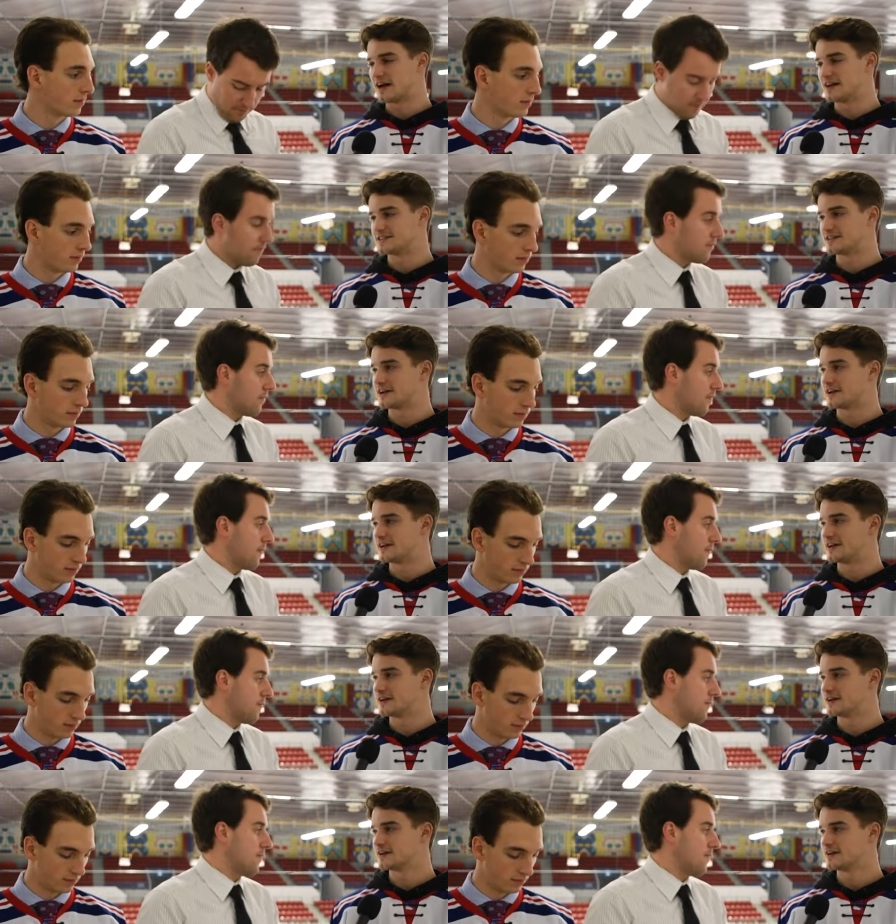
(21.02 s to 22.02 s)
Speaker 1: as they are
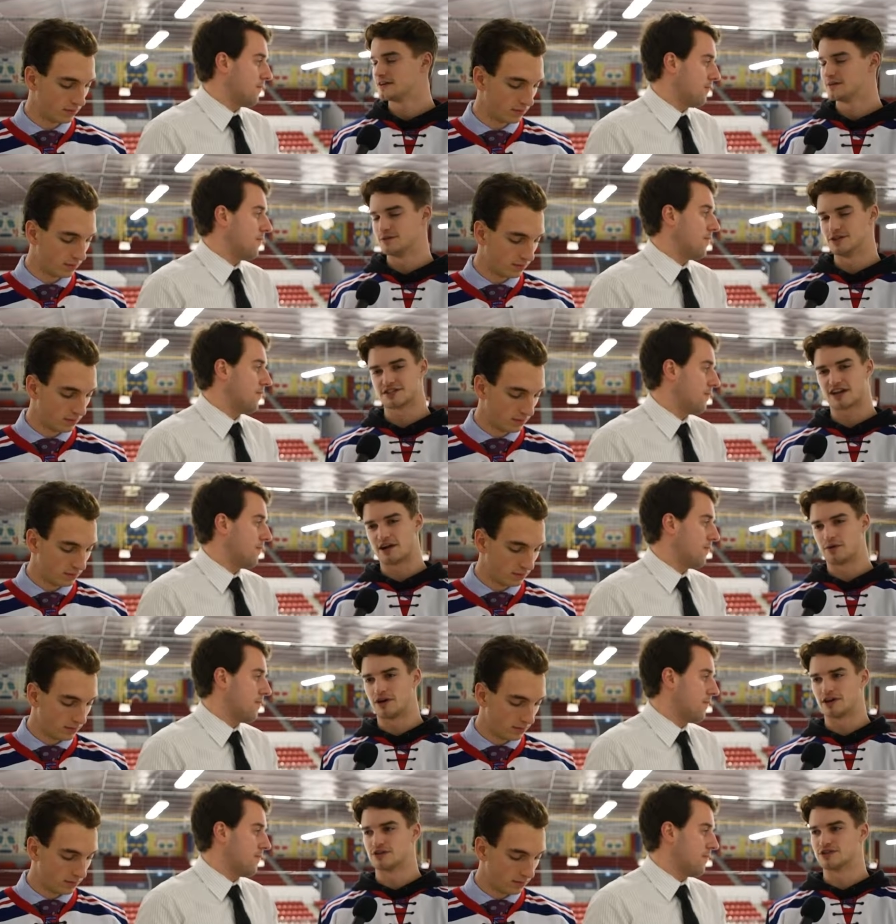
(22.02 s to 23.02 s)
here. We just kind of
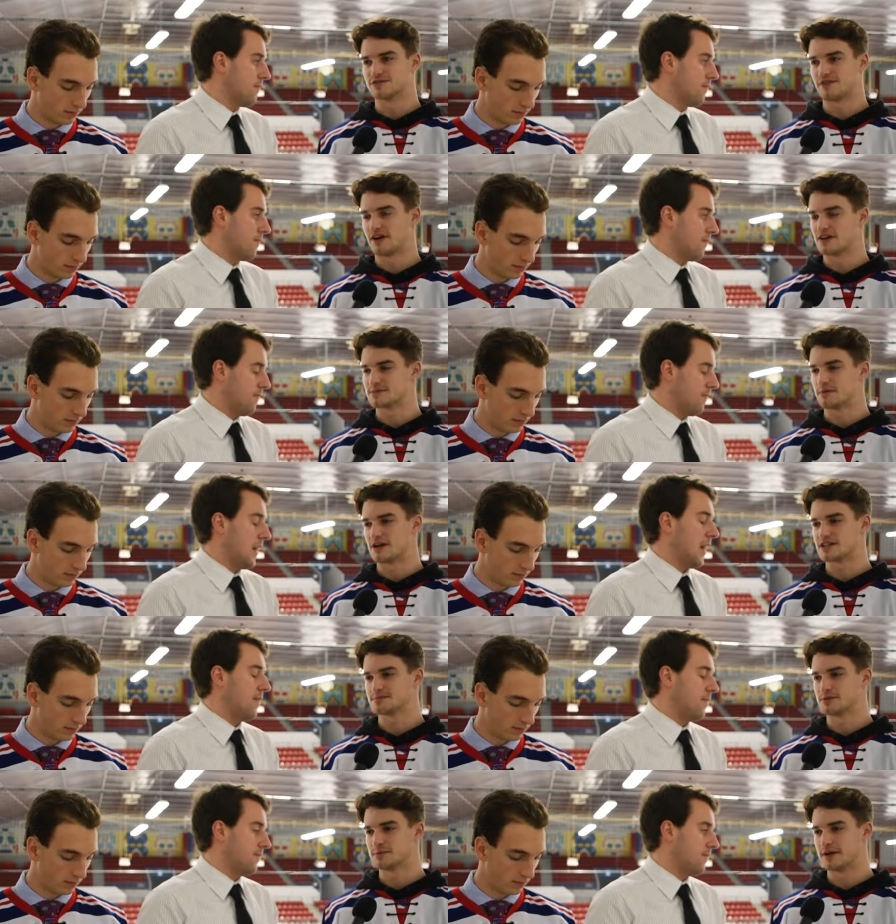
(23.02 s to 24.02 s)
want to go as far as
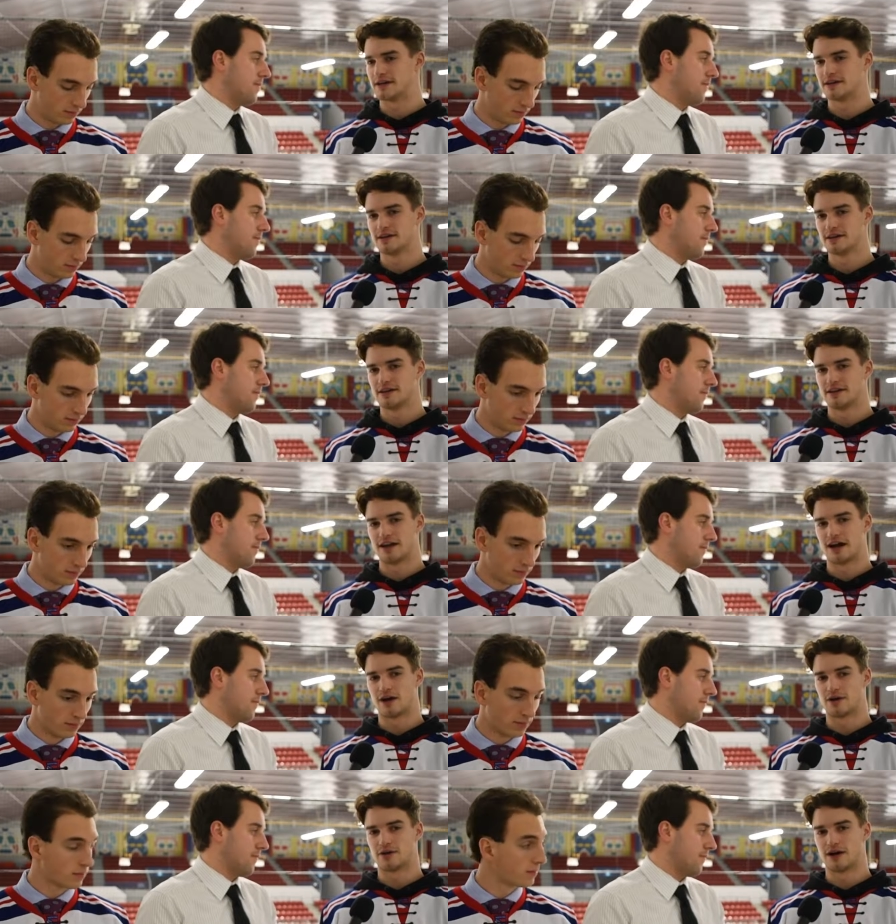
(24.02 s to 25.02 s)
possible, but
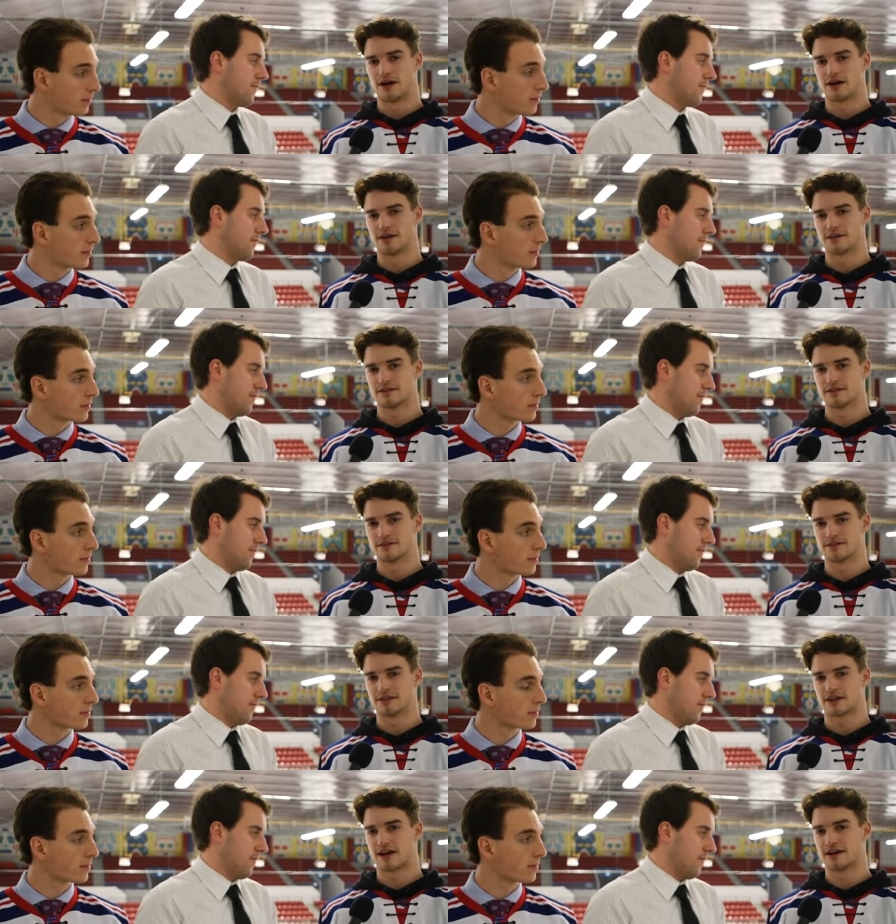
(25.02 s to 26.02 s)
now. Uh,
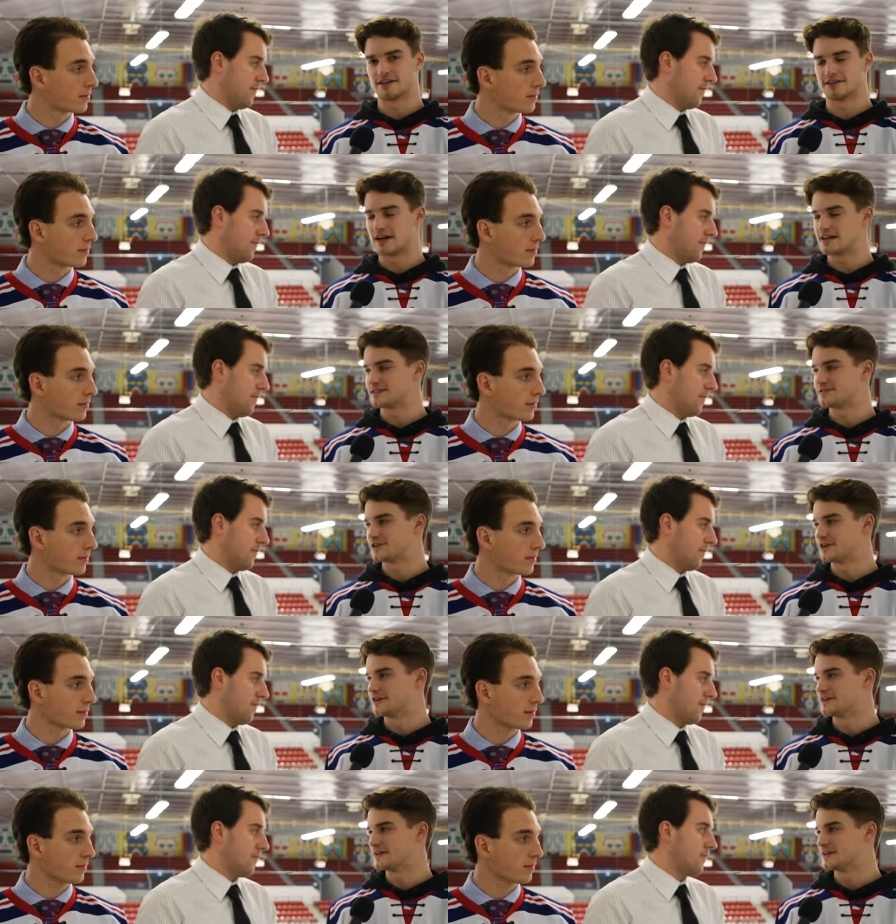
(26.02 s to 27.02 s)
the kind of tides have
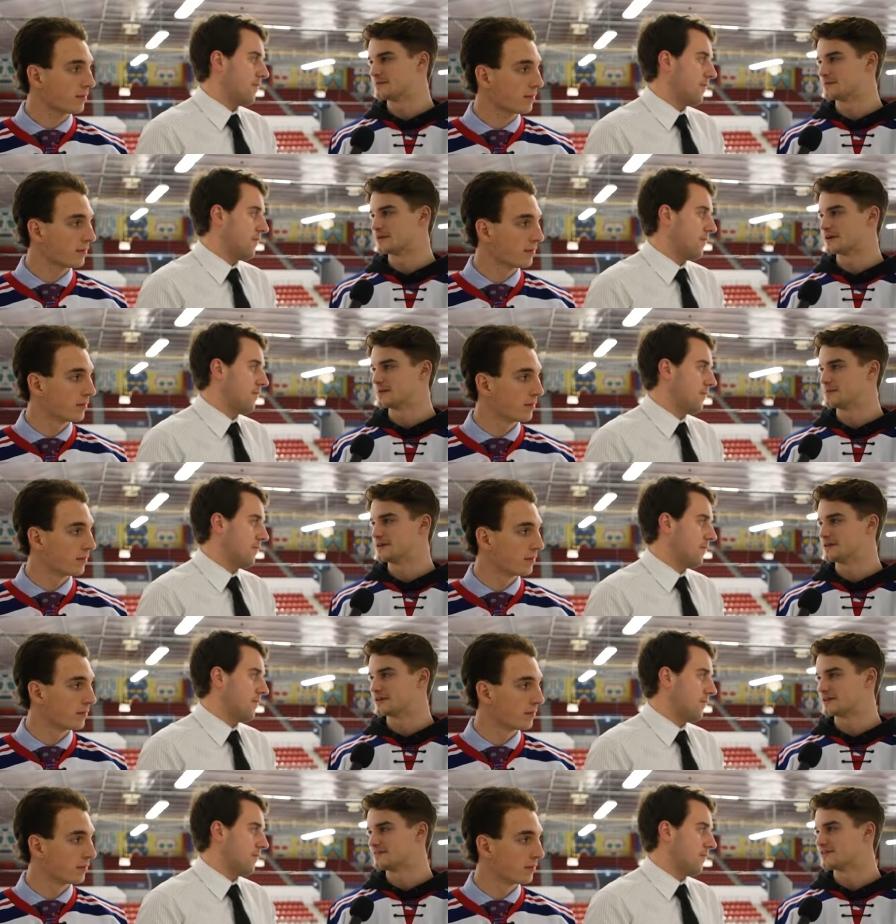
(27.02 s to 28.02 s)
turned, and we're going to be
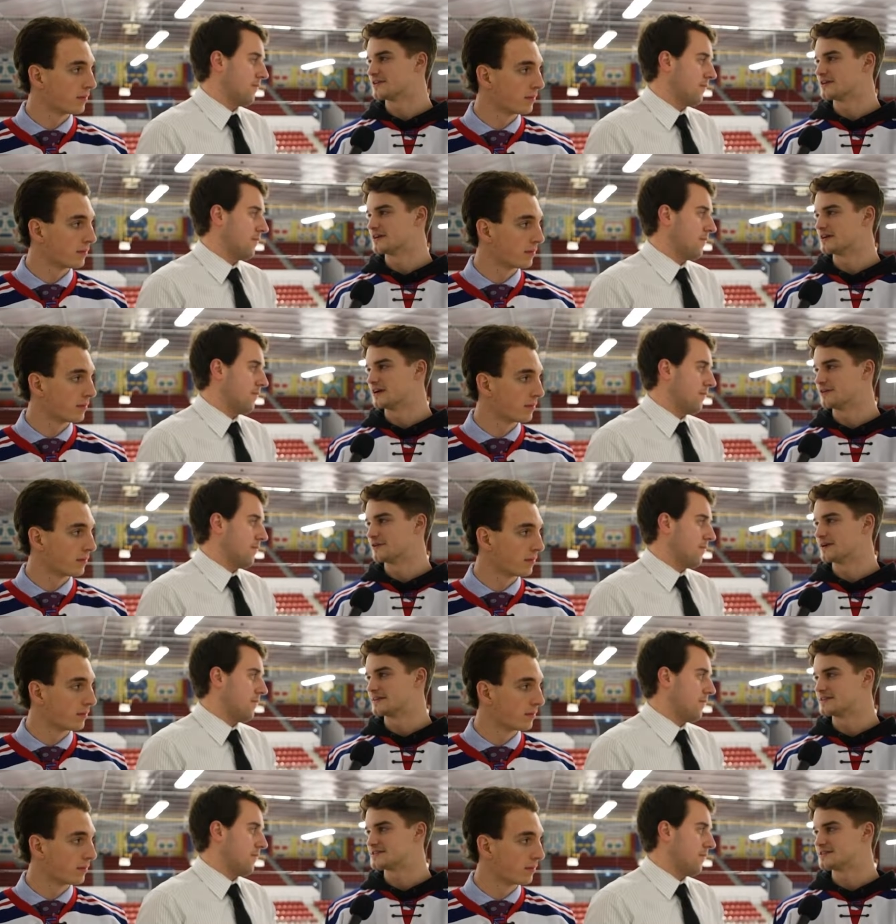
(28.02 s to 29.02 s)
looking for a ring
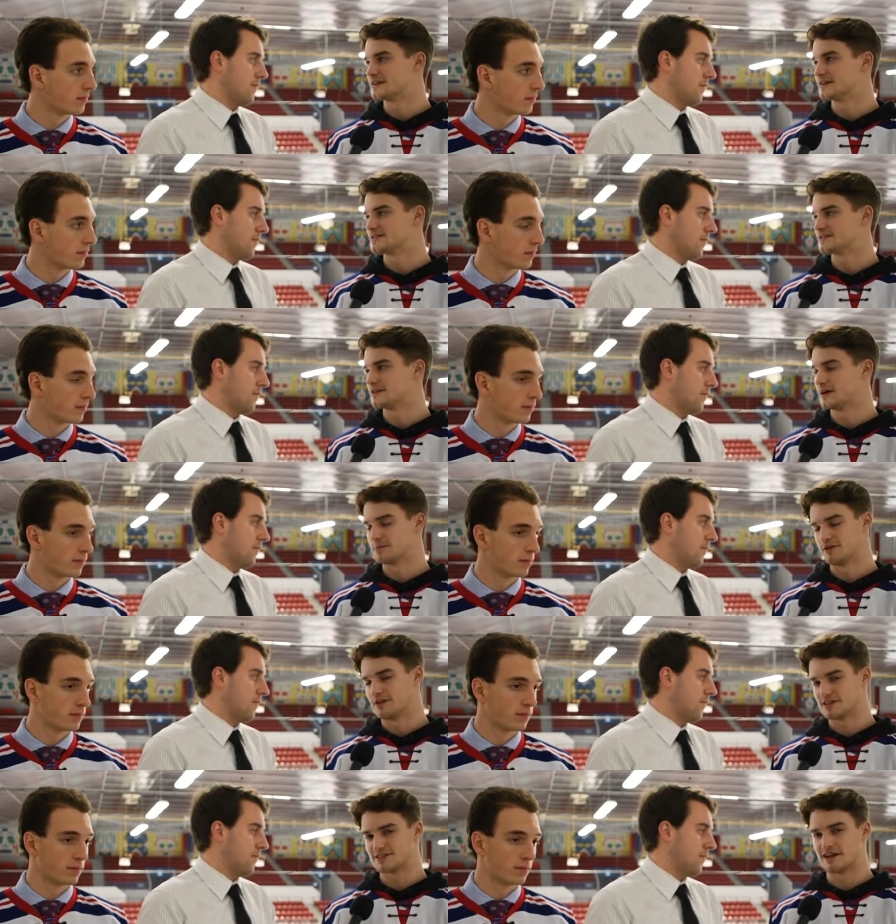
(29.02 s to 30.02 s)
this year. So I'm
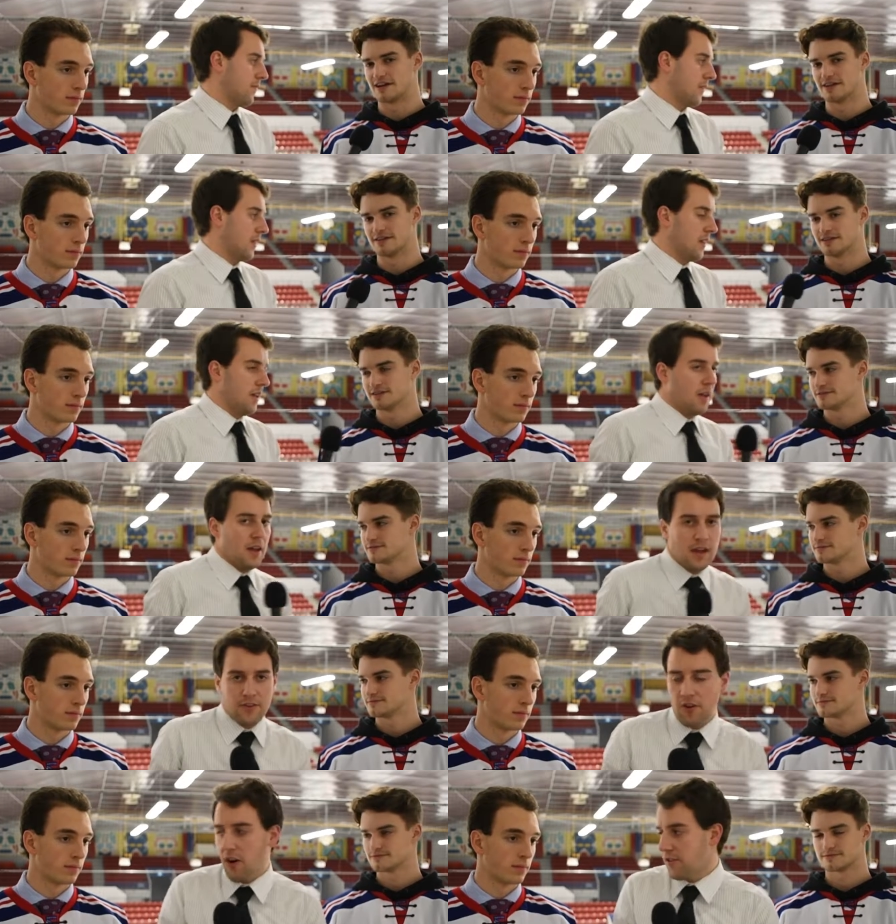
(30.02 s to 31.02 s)
really excited.
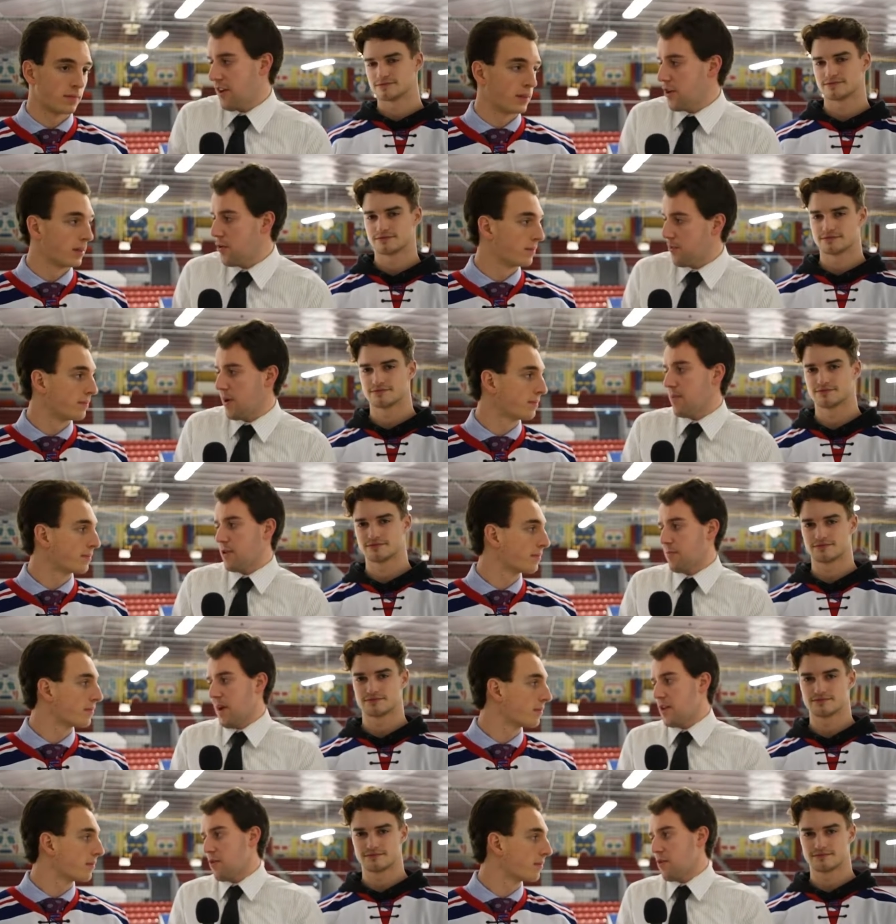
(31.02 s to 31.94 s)
Speaker 2: Dante, you pretty much made your